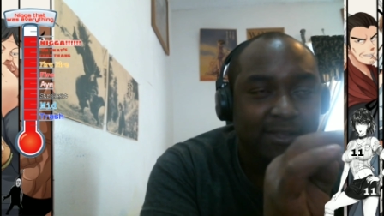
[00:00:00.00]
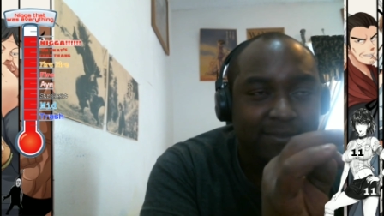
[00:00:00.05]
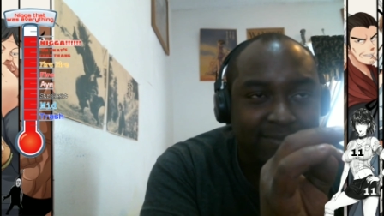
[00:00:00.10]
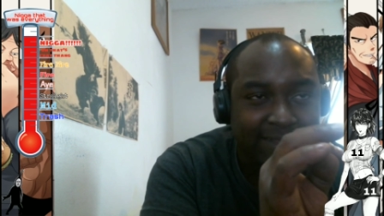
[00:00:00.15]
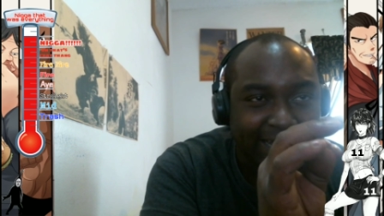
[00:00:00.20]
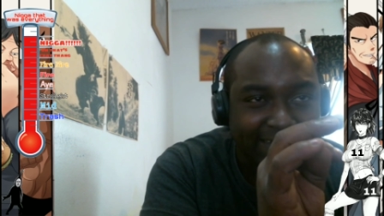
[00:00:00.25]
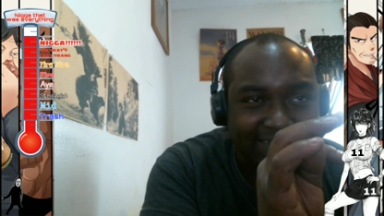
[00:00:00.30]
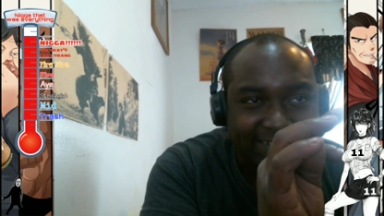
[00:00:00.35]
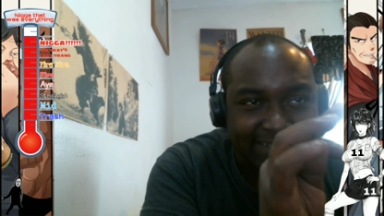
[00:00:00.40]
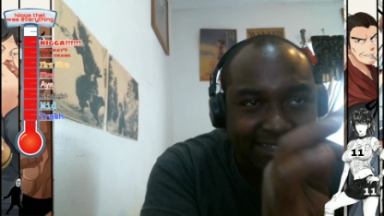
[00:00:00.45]

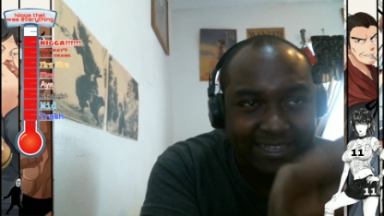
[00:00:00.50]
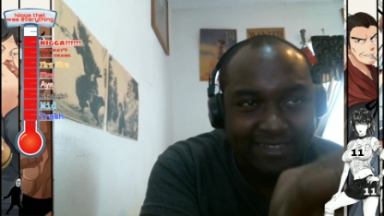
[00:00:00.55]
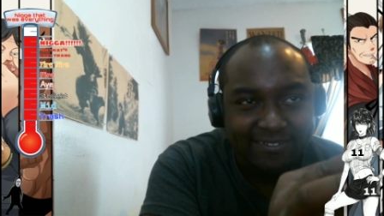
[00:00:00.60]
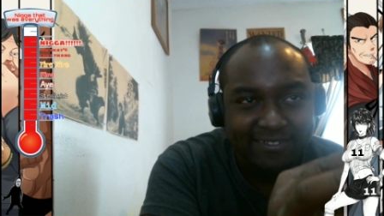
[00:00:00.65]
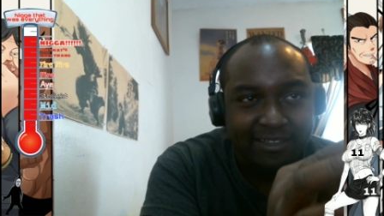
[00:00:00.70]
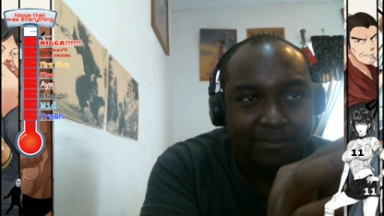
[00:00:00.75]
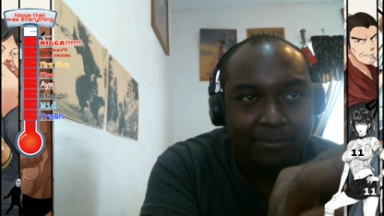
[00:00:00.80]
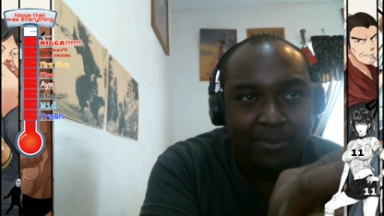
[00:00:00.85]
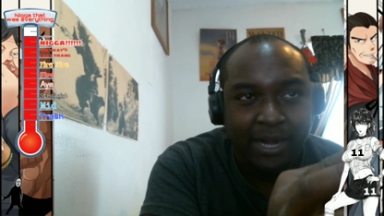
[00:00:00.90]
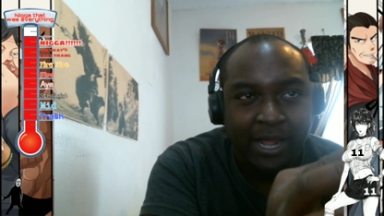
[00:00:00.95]
That's
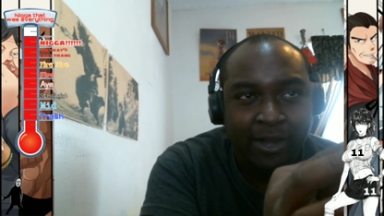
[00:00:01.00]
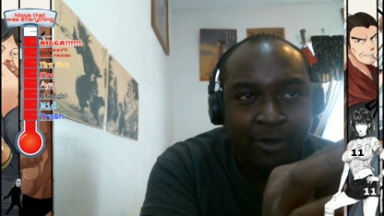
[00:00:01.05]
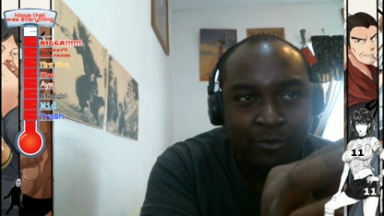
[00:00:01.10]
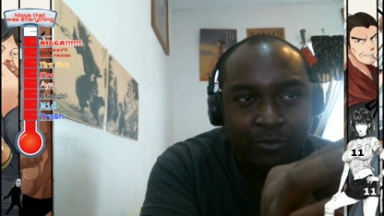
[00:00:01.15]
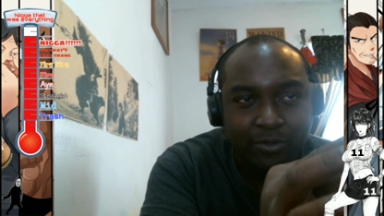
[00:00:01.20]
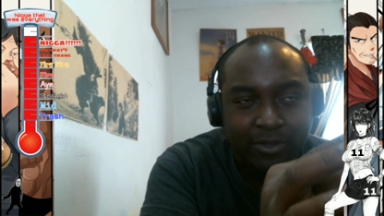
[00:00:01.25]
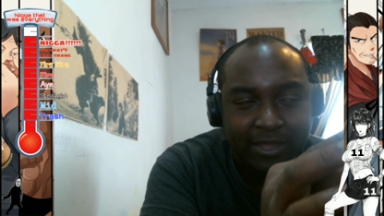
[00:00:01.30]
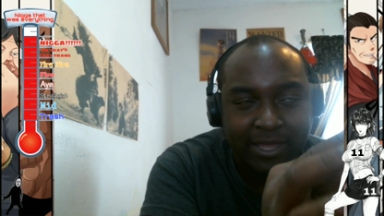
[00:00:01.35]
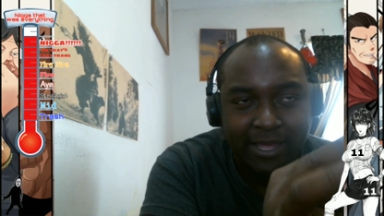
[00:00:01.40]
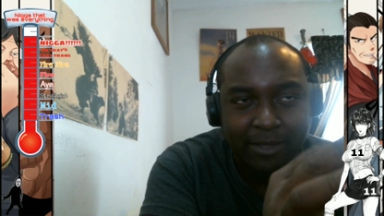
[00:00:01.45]
easy, but I
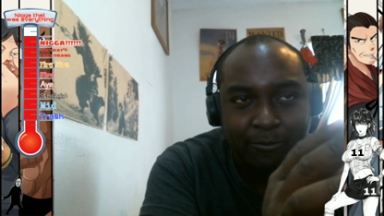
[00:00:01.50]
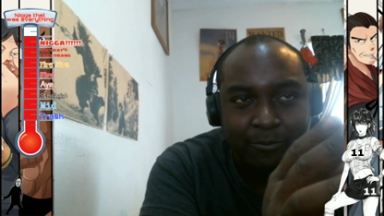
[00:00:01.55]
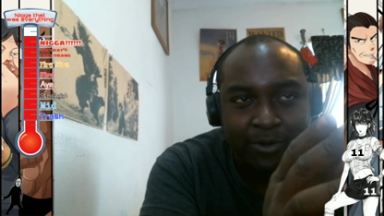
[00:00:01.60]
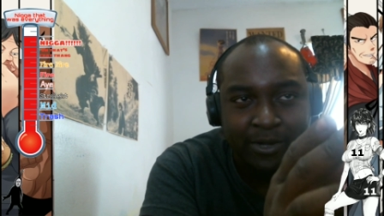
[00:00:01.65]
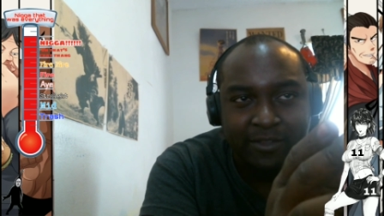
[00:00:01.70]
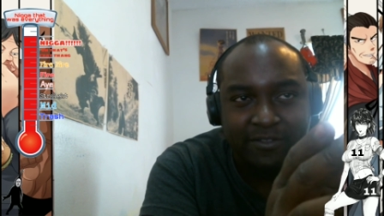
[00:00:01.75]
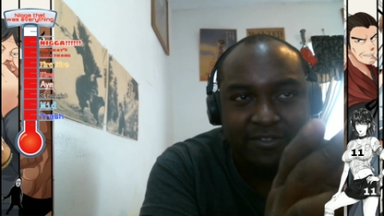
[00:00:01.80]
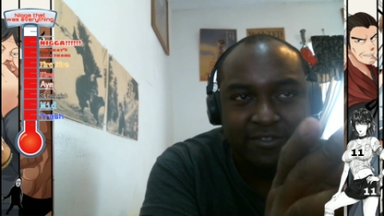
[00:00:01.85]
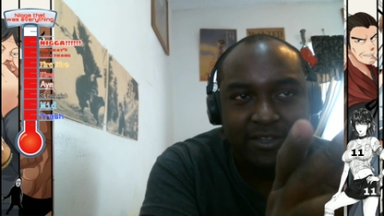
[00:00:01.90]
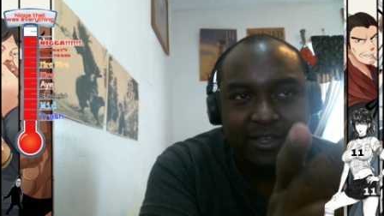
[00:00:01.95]
don't get what
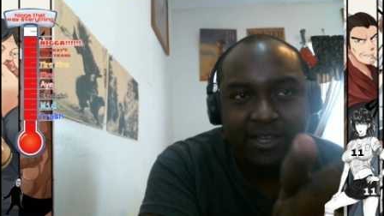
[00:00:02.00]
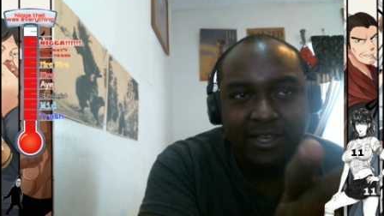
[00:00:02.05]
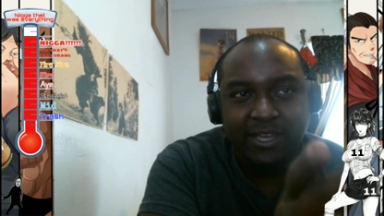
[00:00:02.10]
it's.